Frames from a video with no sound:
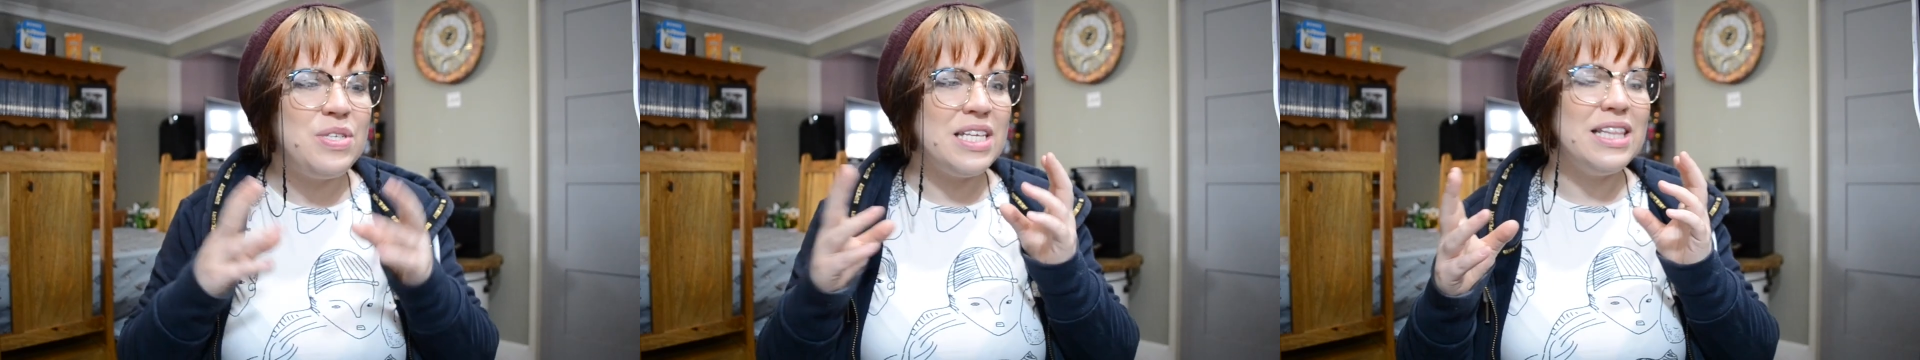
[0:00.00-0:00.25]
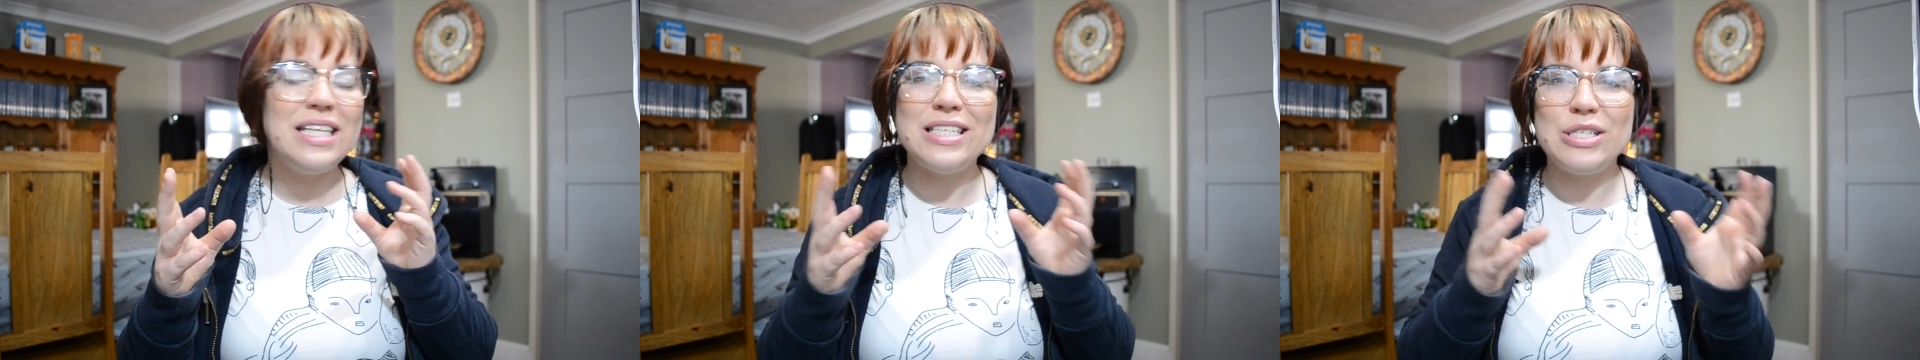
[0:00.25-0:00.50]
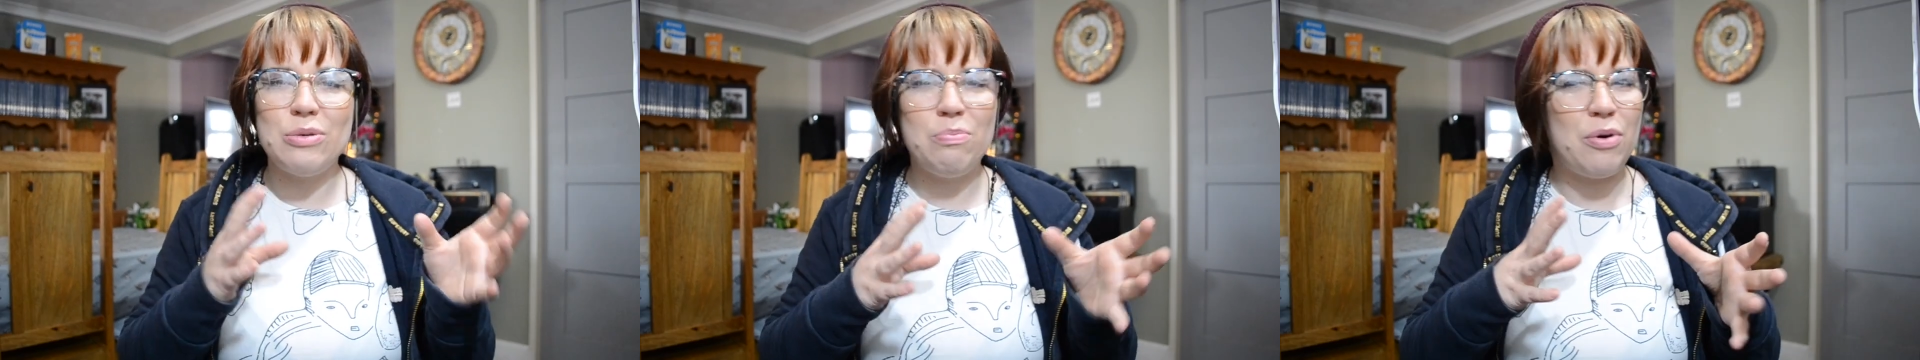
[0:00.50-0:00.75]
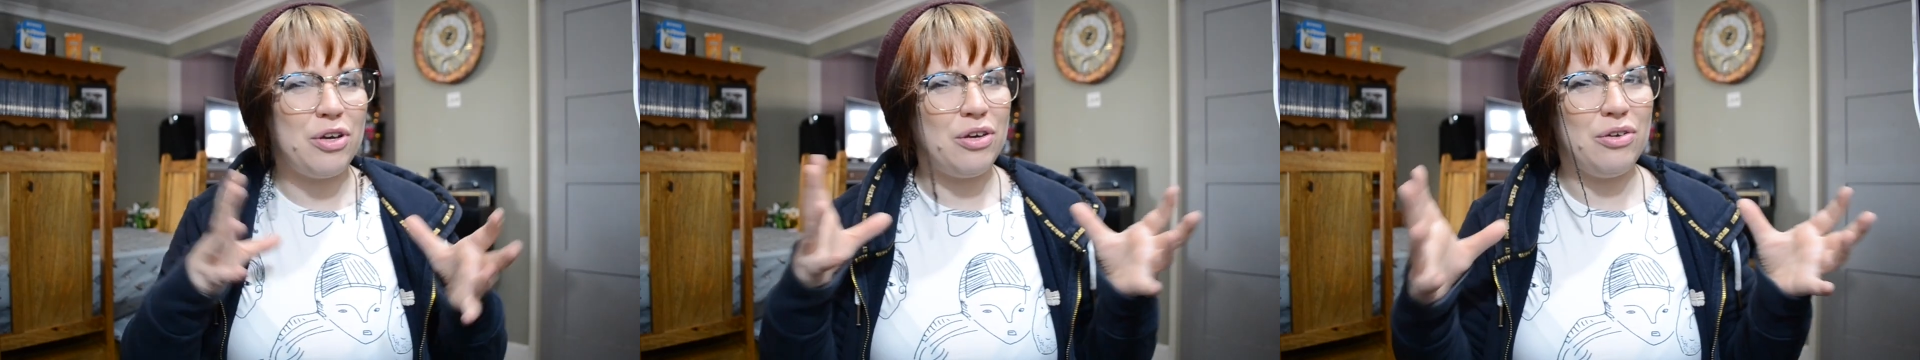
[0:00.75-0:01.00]
seen this done
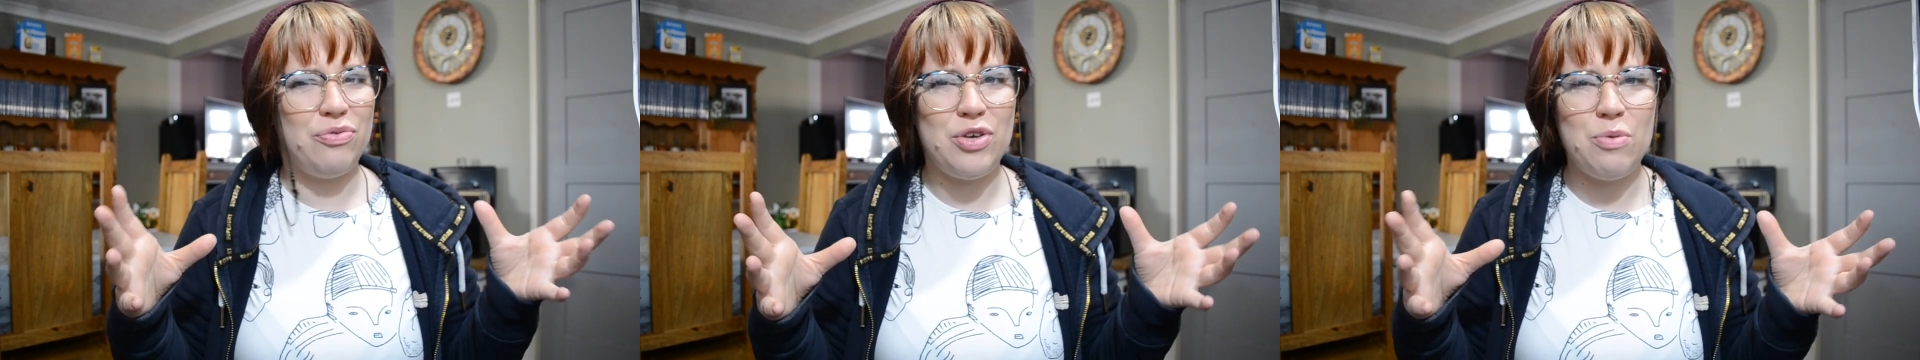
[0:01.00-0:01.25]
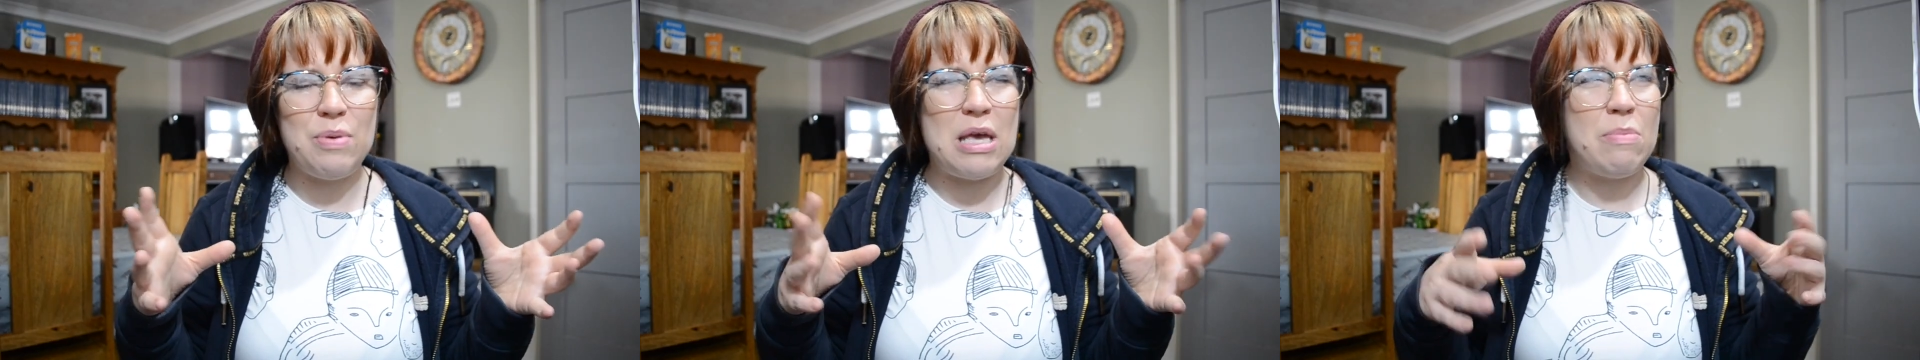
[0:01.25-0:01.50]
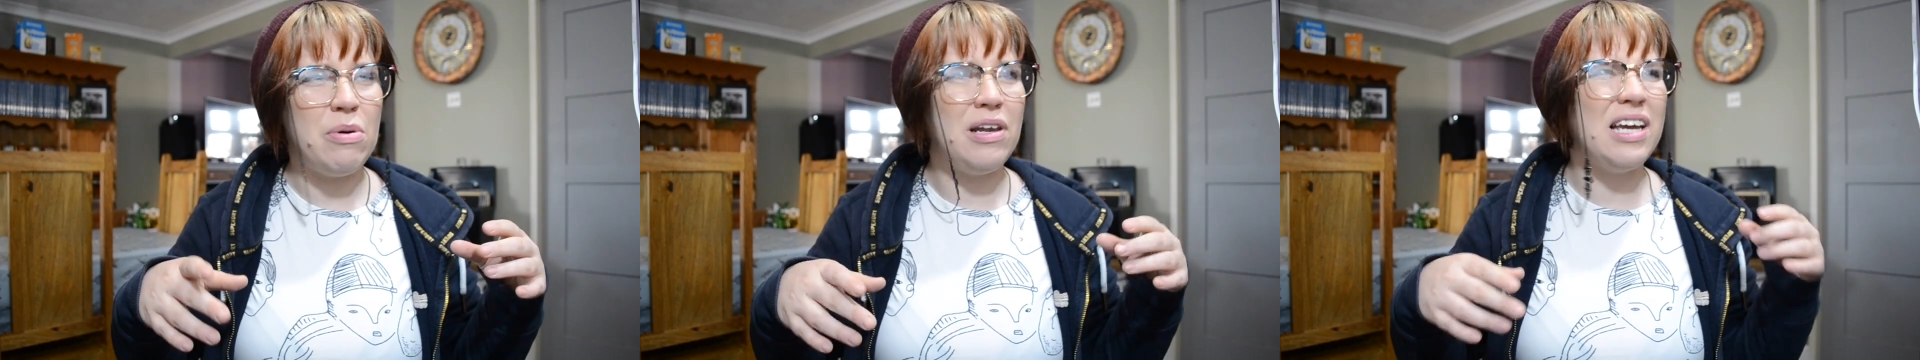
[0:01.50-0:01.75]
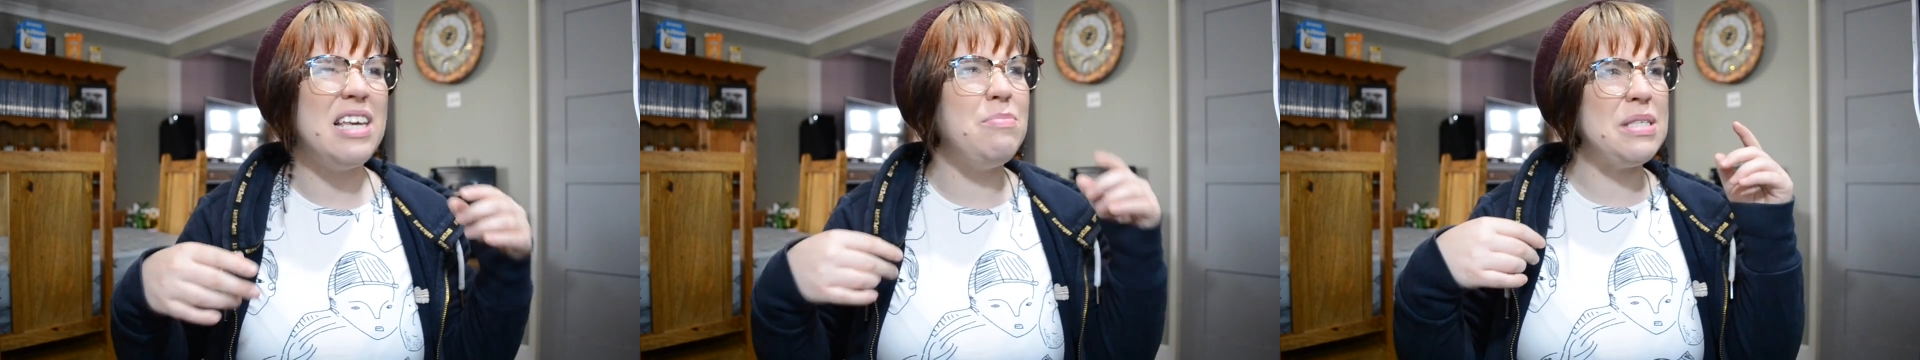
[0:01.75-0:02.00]
by a few people.
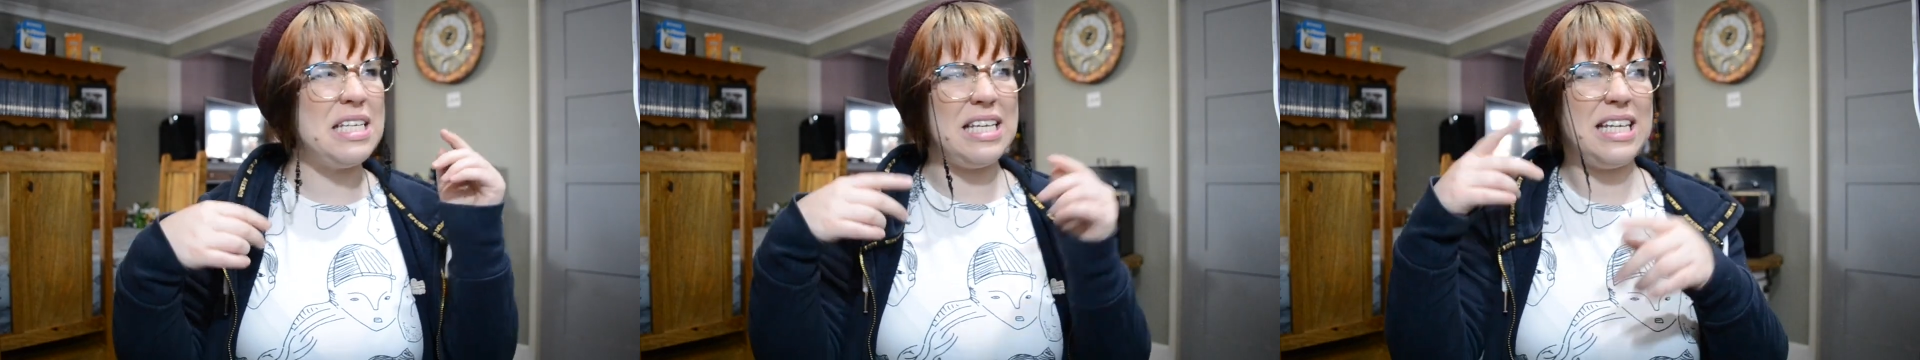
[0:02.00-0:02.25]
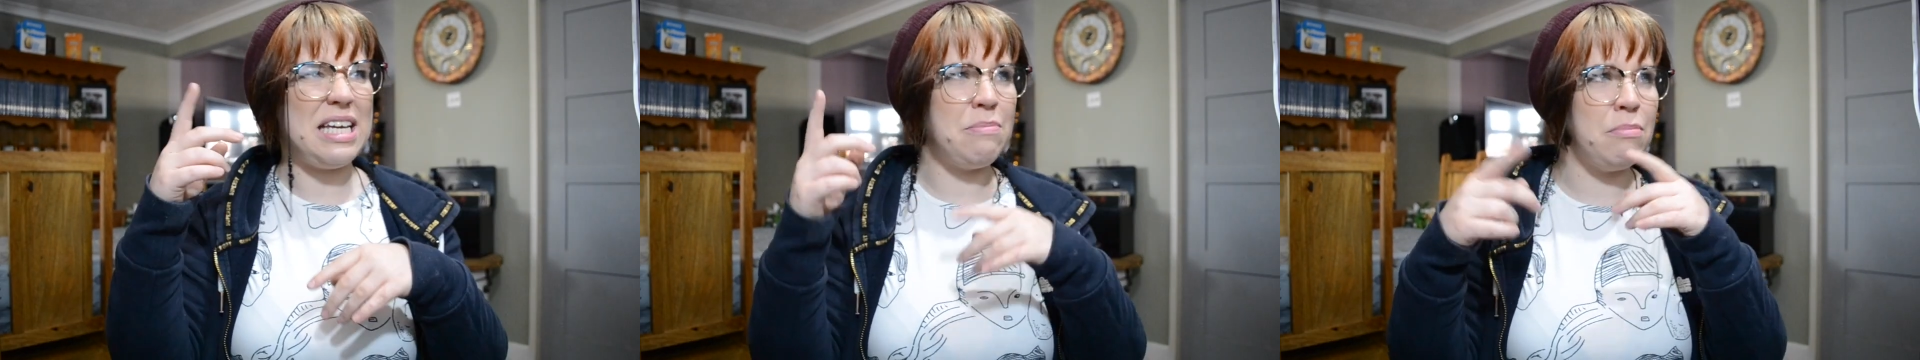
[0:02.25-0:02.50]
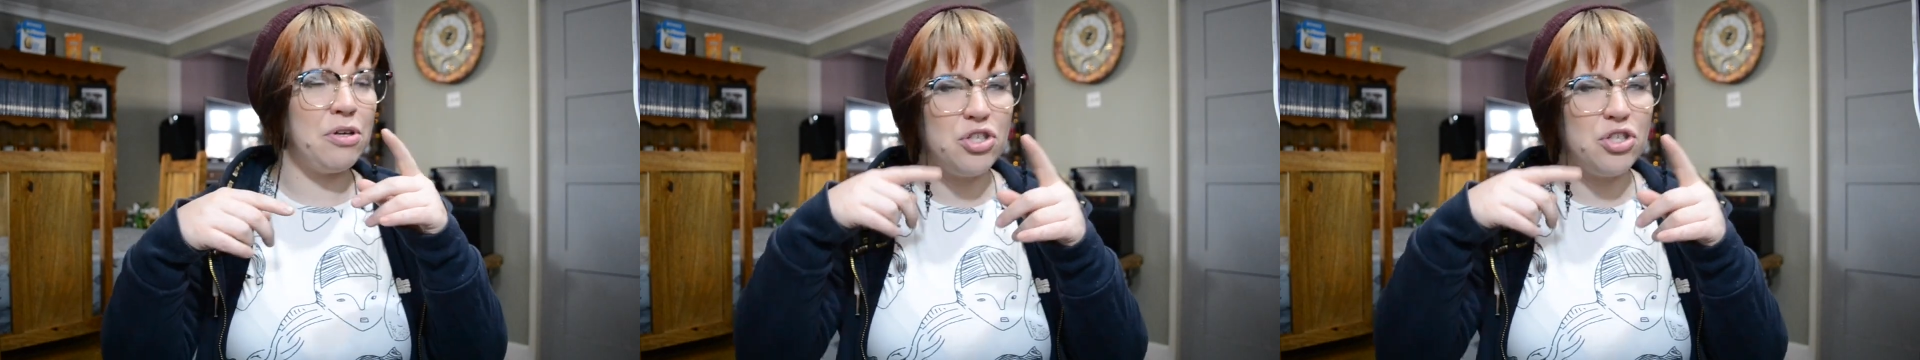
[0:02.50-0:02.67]
I keep seeing it in my